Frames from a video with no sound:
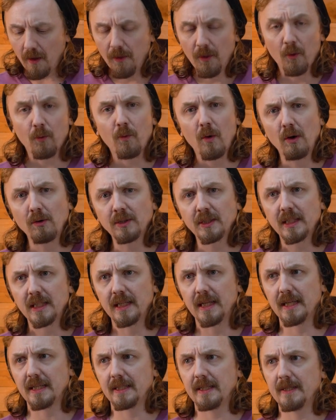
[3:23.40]
The
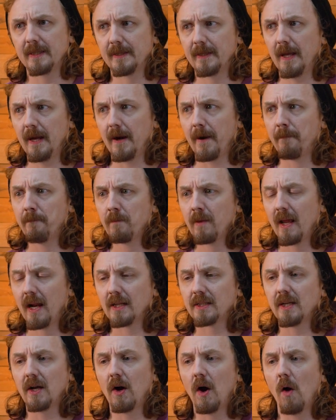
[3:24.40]
roastiness is there,
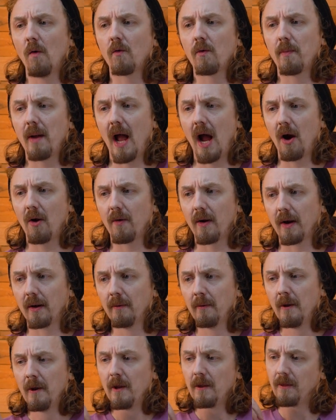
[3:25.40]
it's not overpowering.
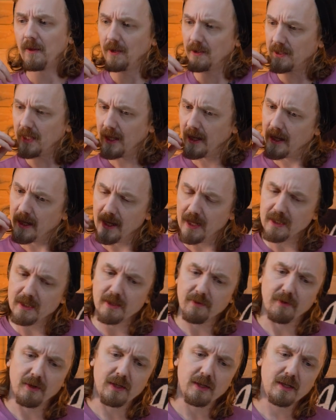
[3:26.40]
There's a hint
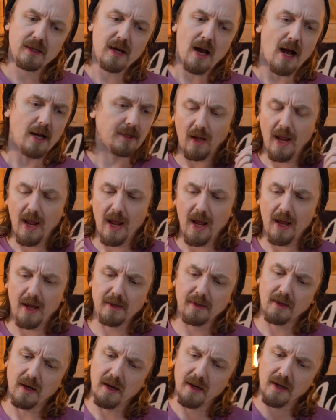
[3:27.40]
of a nut
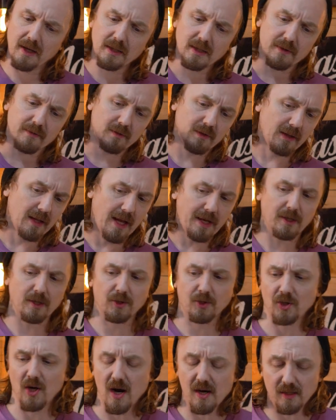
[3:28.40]
and a hint of light
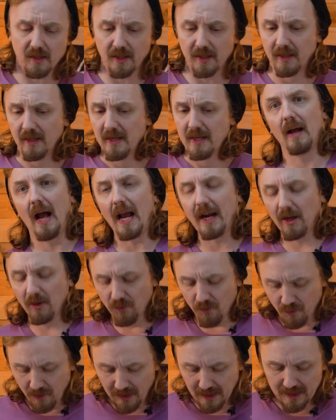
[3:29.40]
chocolate. I
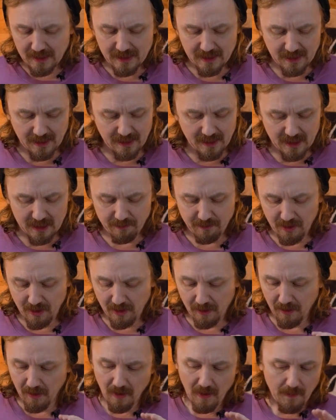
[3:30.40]
can really see this
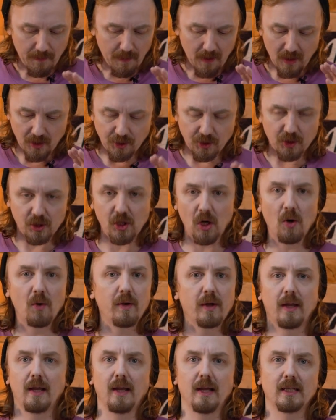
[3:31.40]
beer
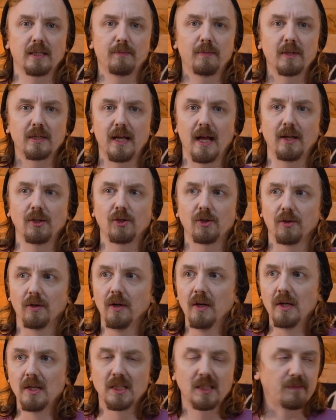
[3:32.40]
showing its
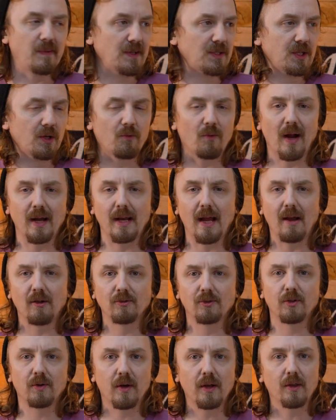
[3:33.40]
potential, especially right now
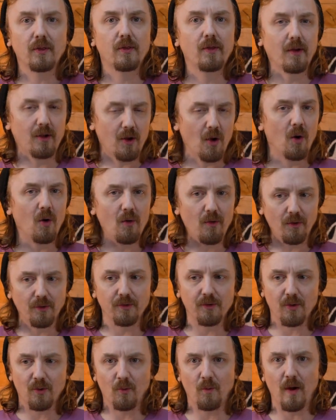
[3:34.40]
during the
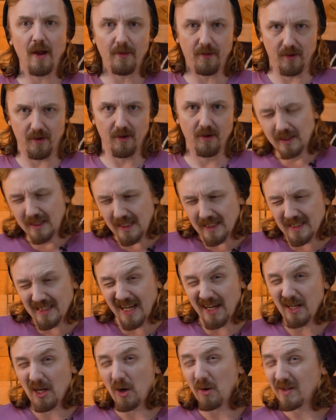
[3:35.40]
colder weather. This
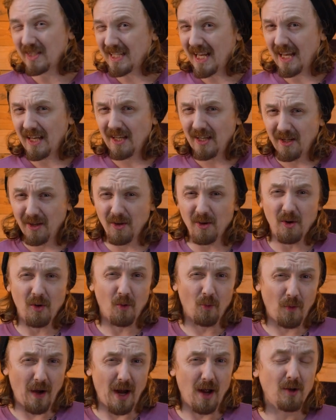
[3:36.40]
I know is a year
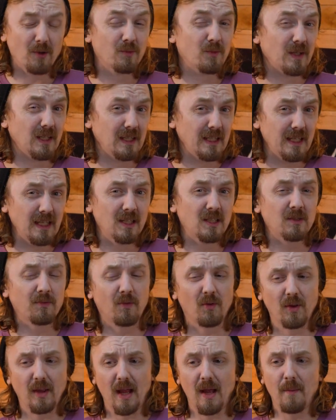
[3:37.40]
round release
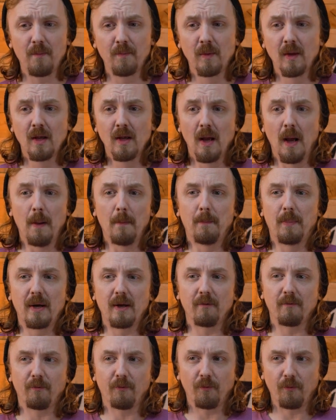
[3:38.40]
for them, but
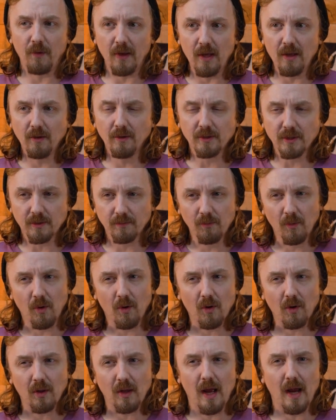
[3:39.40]
it feels
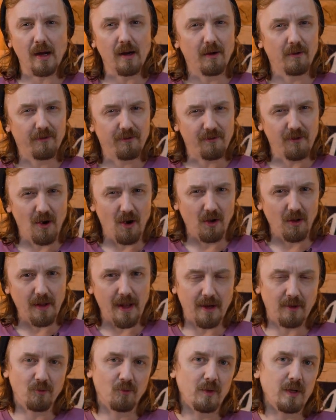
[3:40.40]
more like a fall
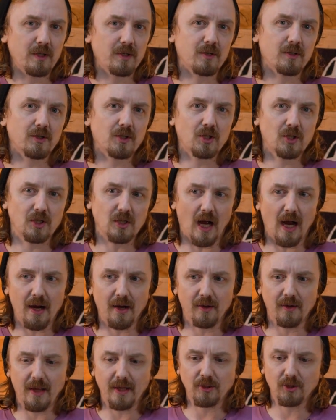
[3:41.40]
and winter
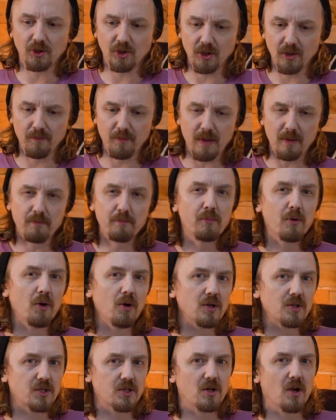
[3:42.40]
style that should be
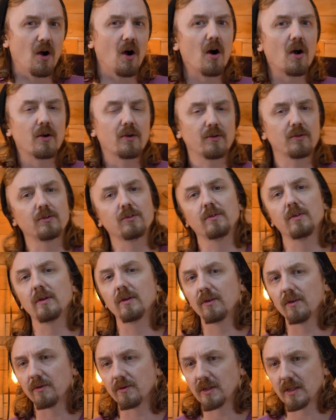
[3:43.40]
pushed harder
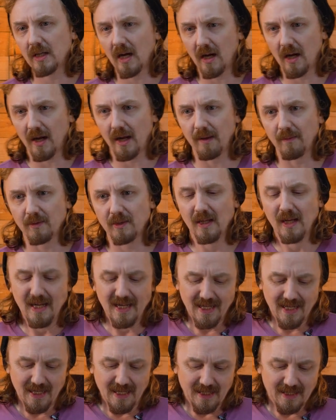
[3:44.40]
during those times.
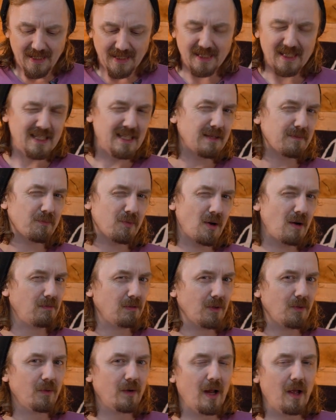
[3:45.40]
This isn't
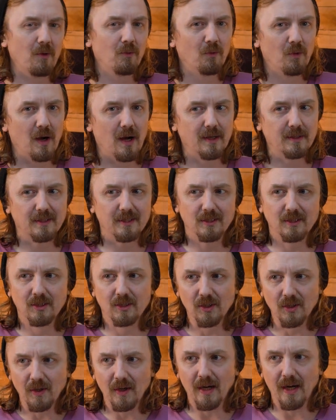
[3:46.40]
probably what I want
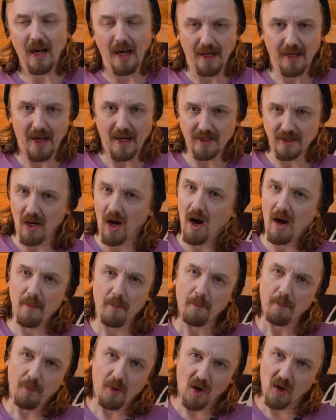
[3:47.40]
during a nice
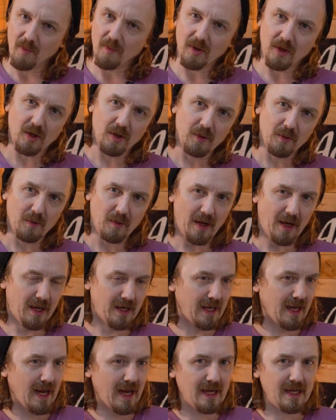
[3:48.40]
hot barbecue and
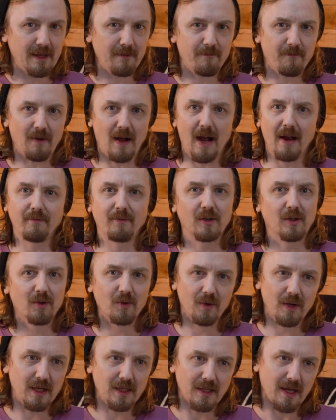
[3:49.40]
an 85
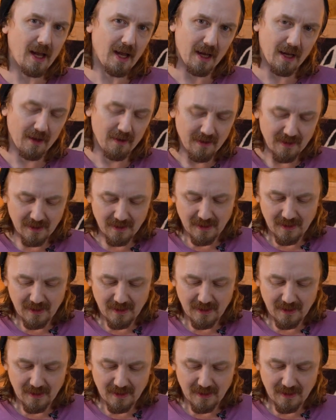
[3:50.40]
degree day.